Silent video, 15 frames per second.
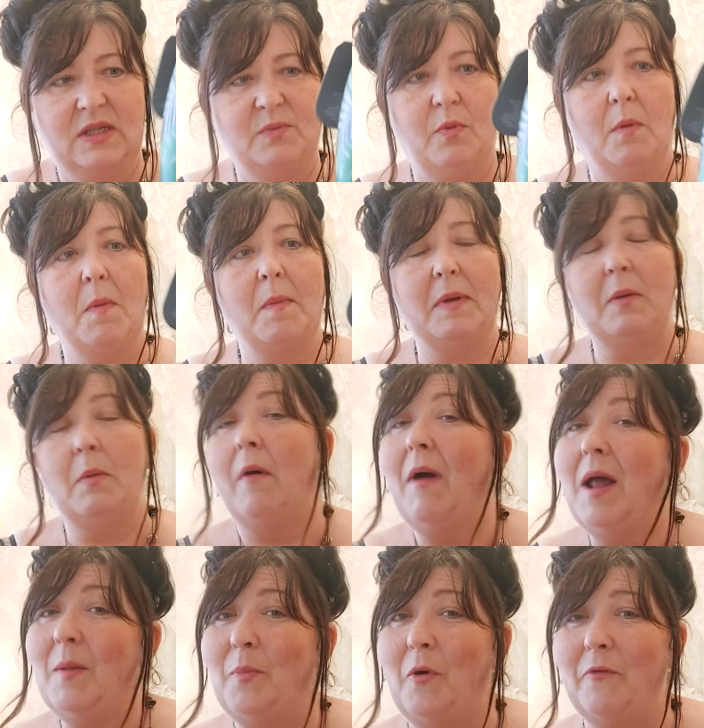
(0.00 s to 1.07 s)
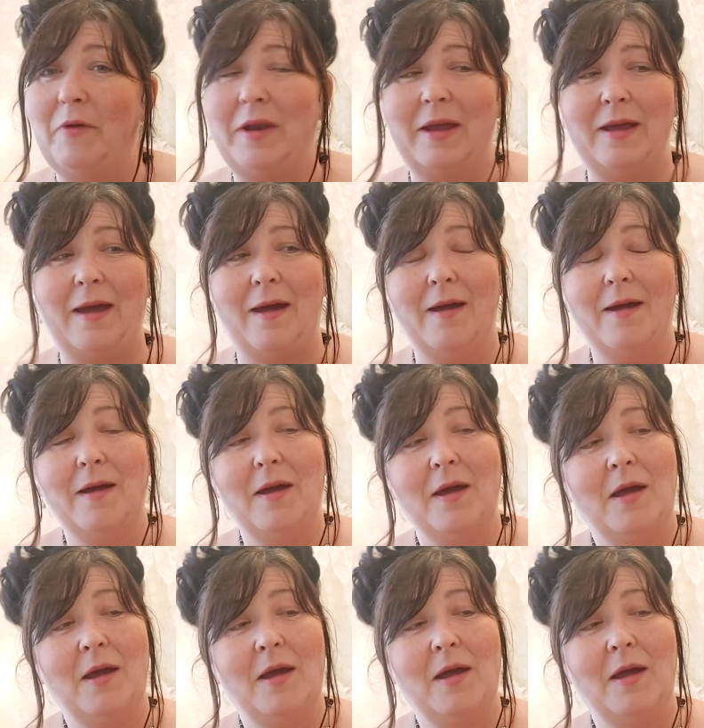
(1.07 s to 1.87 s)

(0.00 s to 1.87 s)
that's probably what I'll put in here.